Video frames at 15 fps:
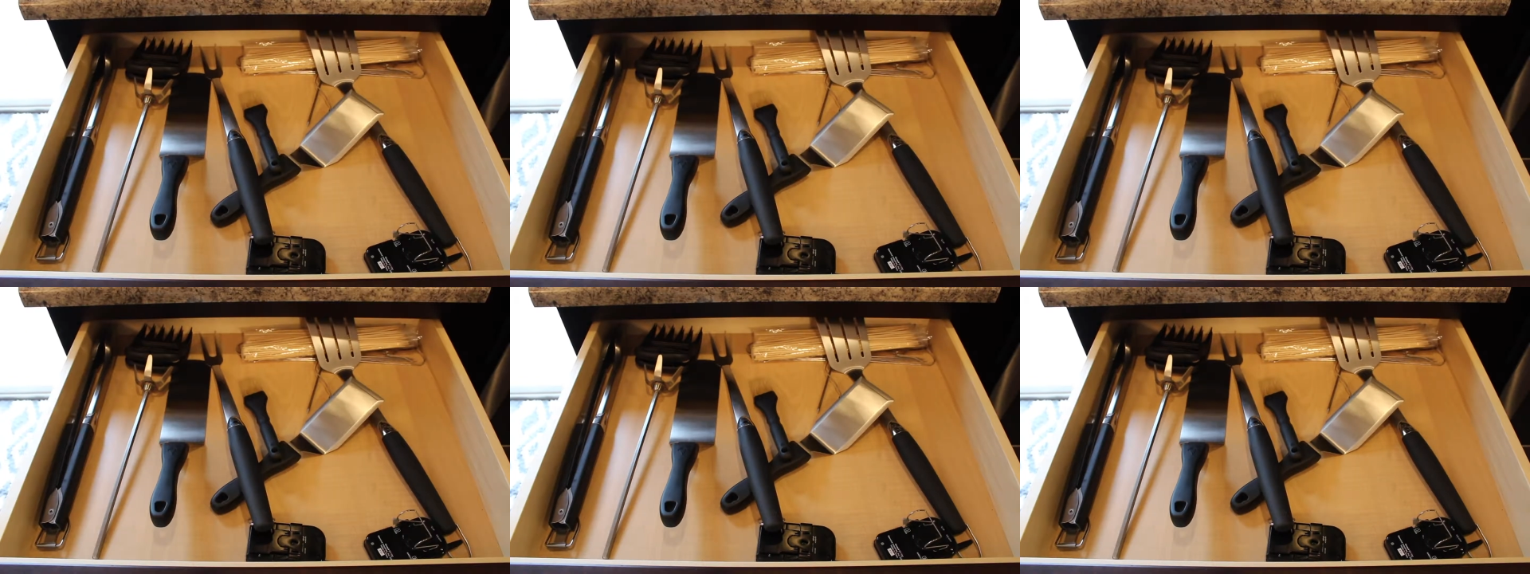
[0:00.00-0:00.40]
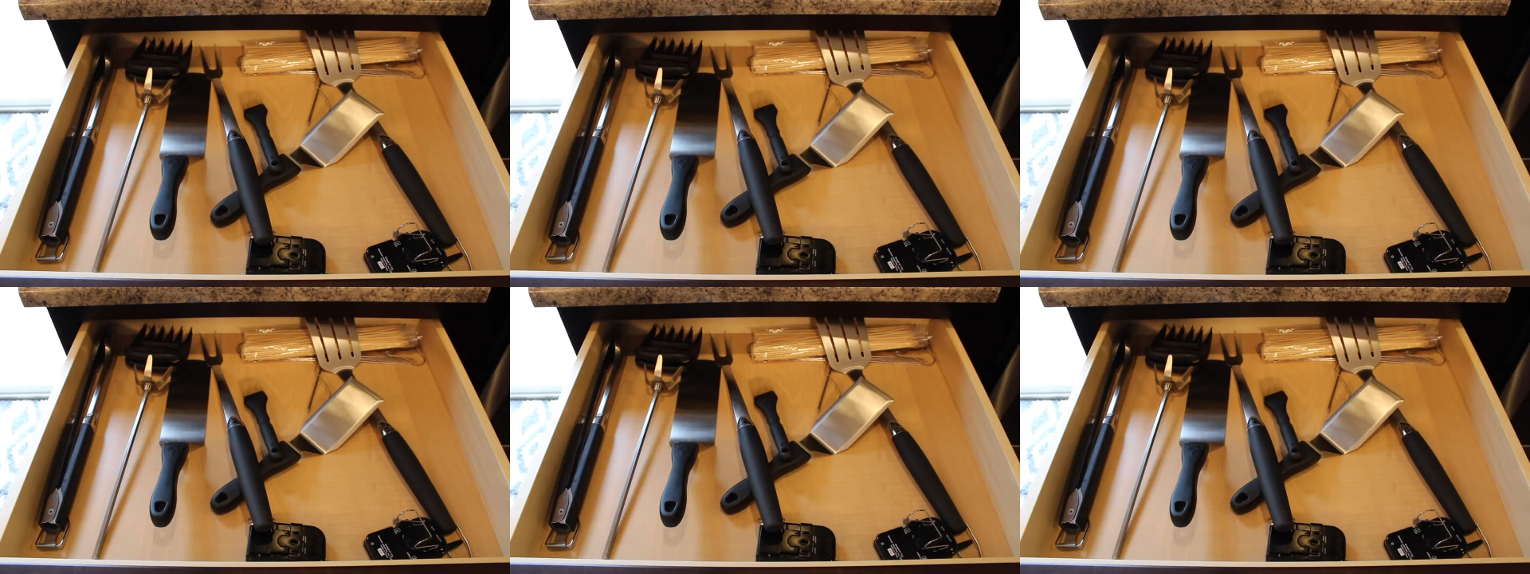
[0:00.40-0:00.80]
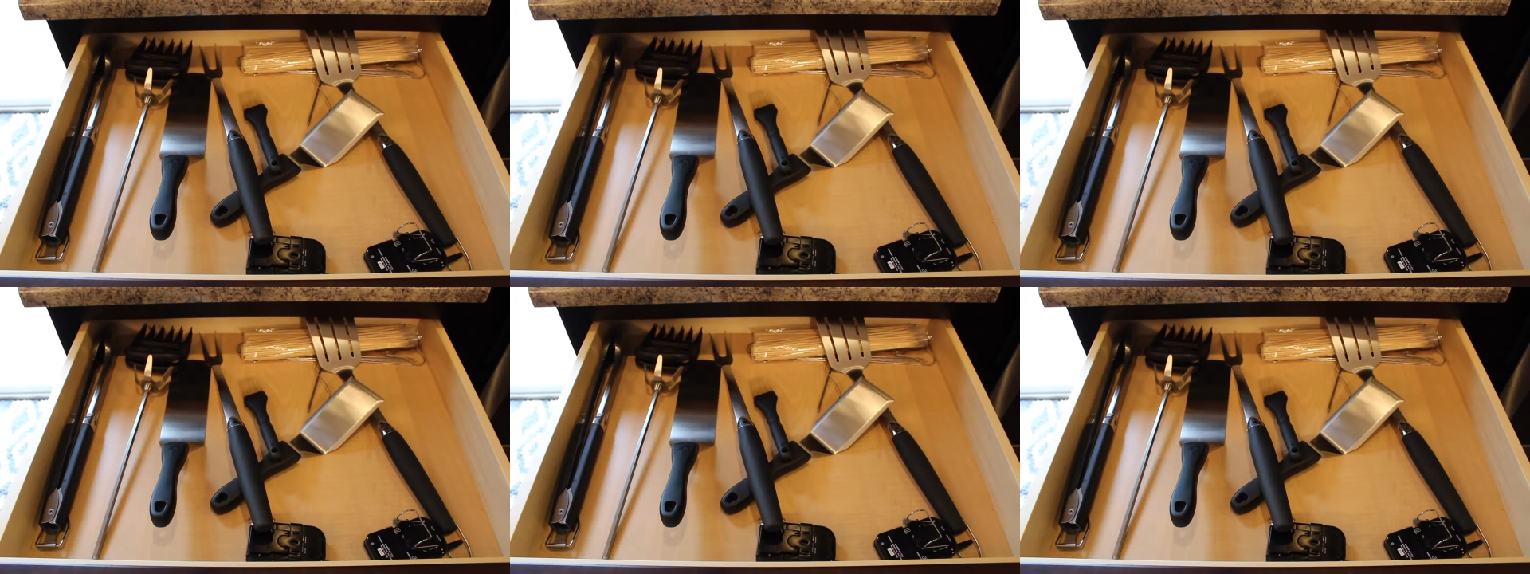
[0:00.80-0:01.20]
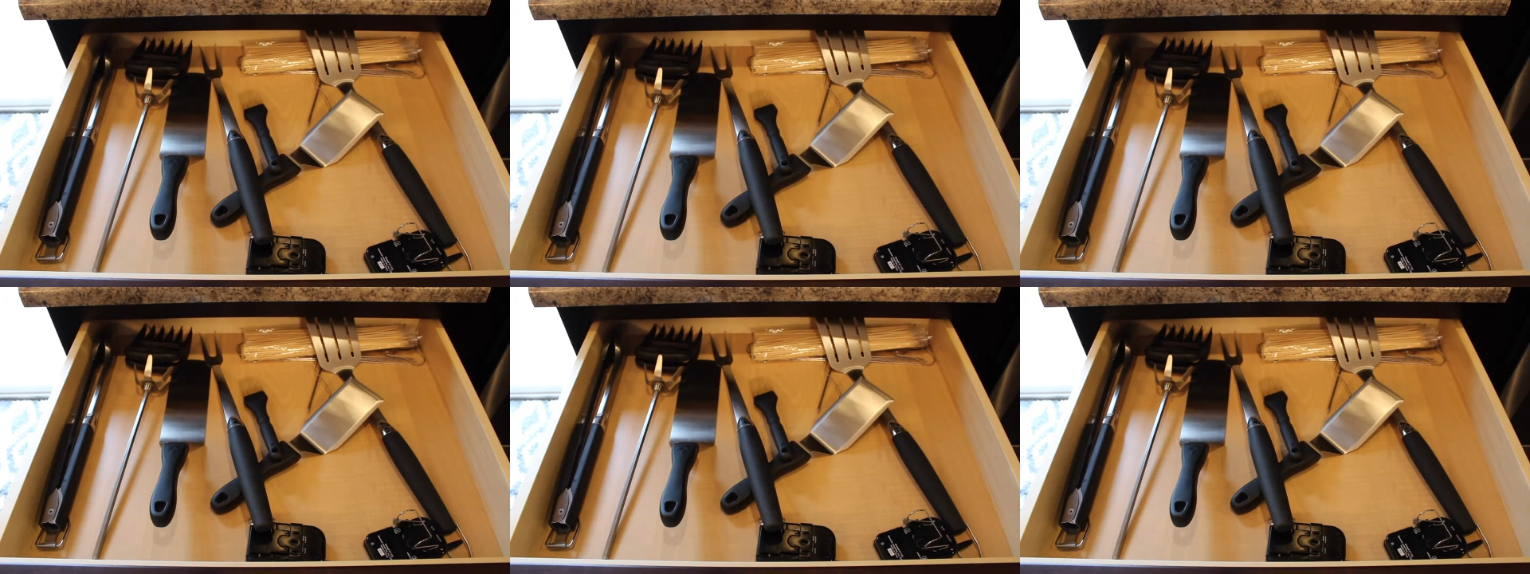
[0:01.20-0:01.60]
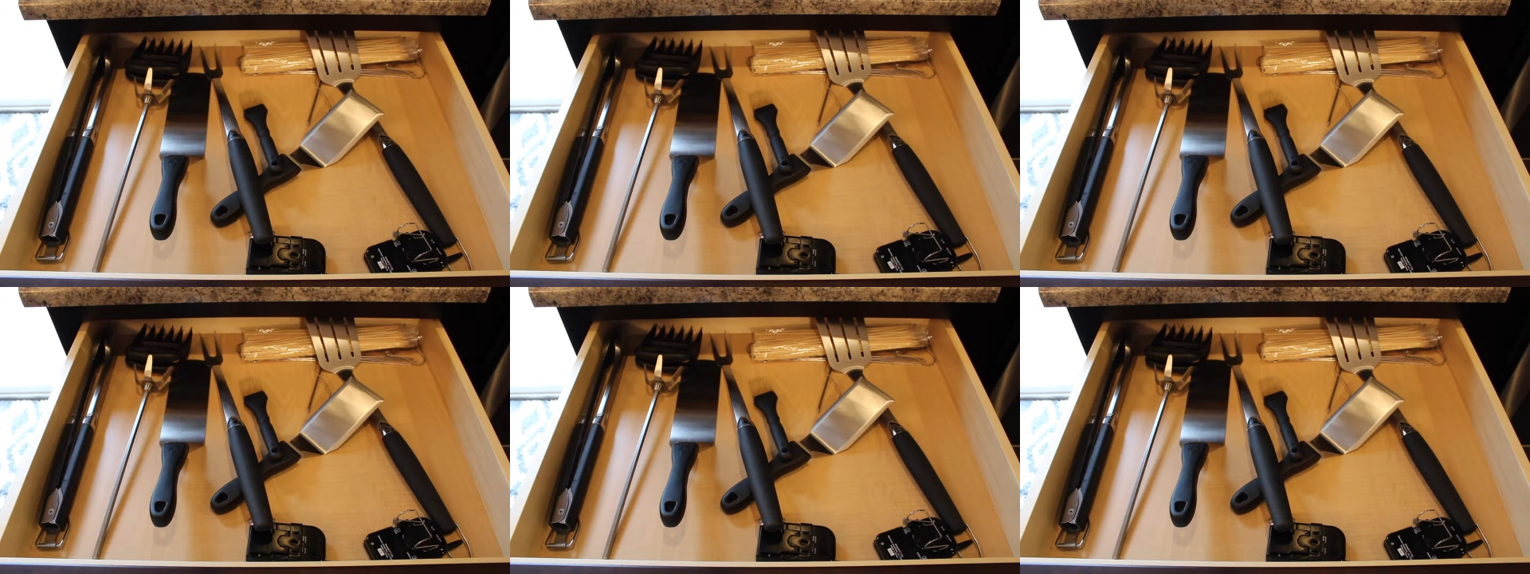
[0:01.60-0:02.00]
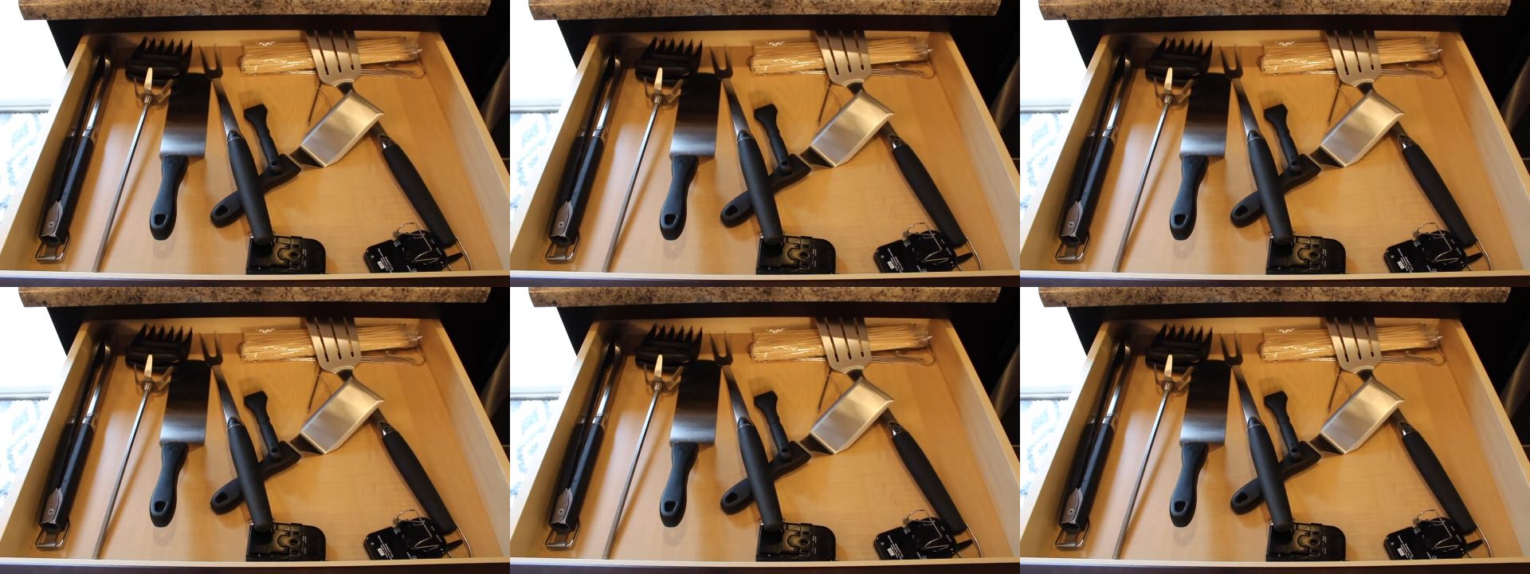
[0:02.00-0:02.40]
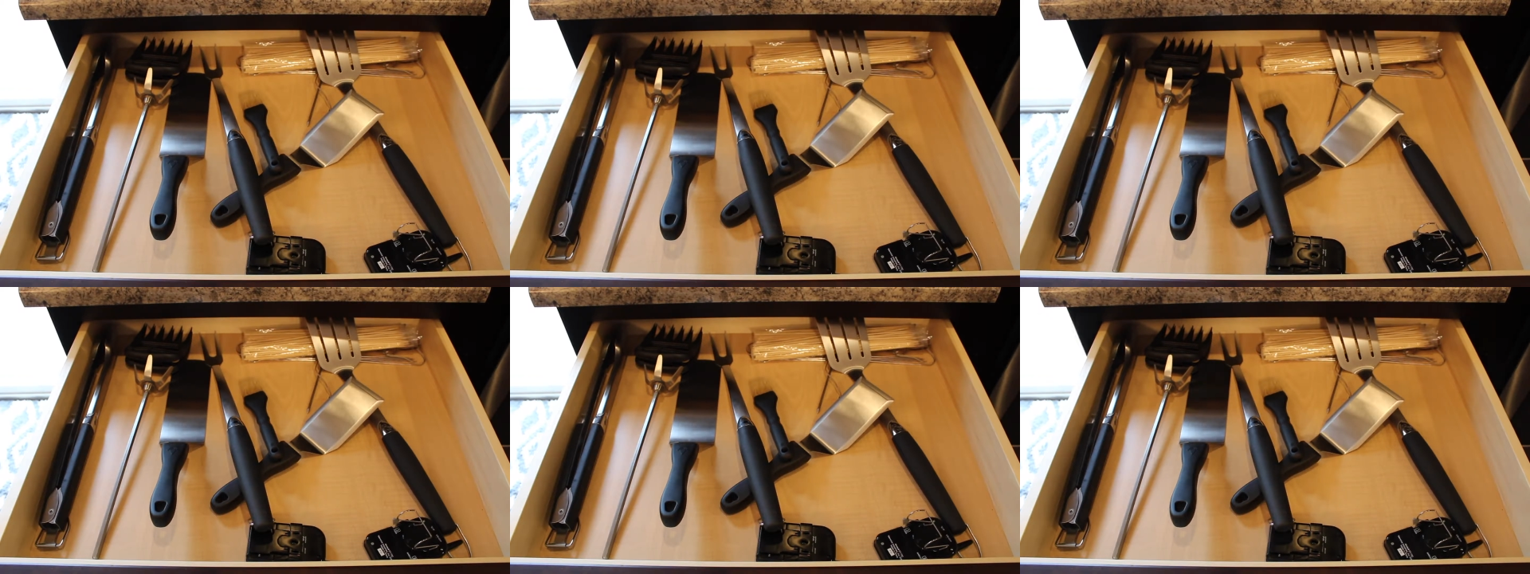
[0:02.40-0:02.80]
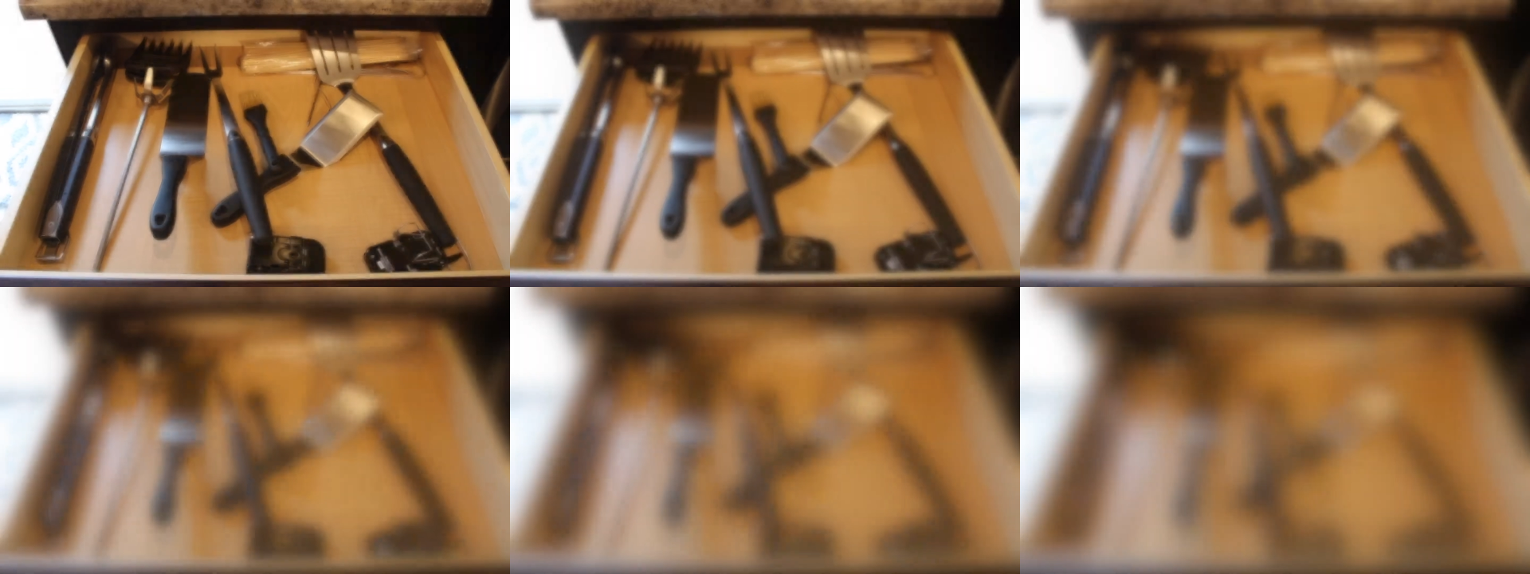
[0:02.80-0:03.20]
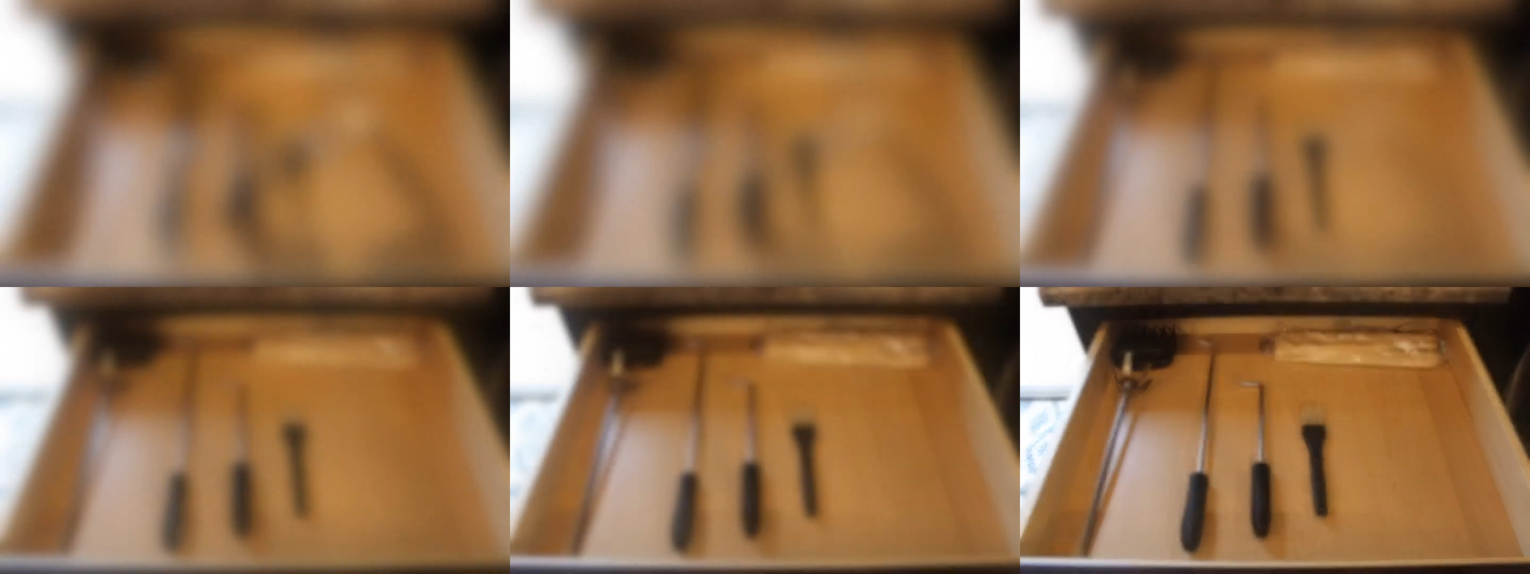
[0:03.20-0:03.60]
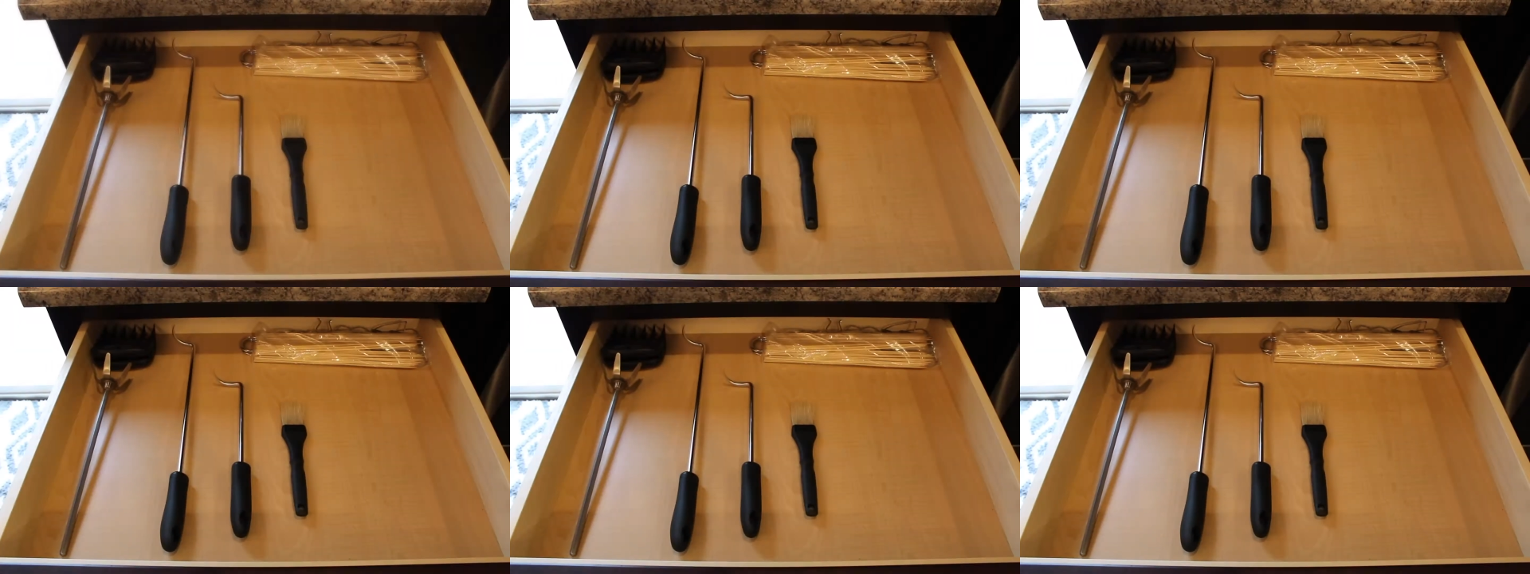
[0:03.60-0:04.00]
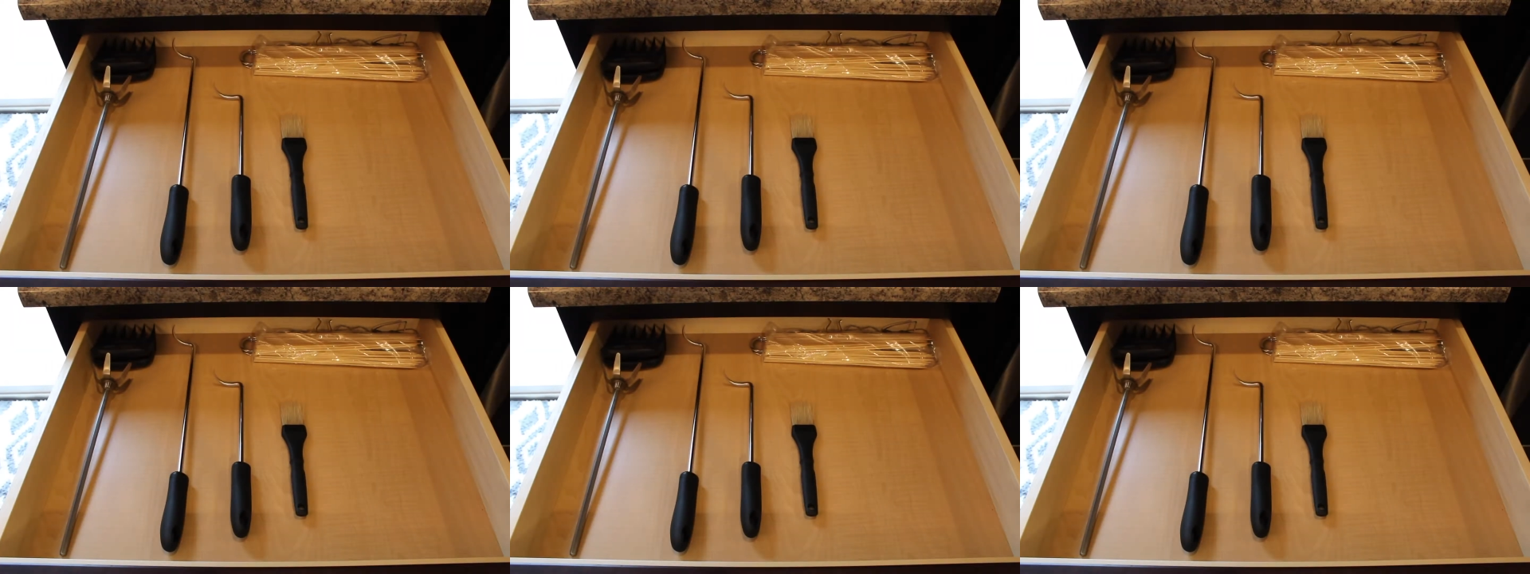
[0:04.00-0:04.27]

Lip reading: (no speaker visible)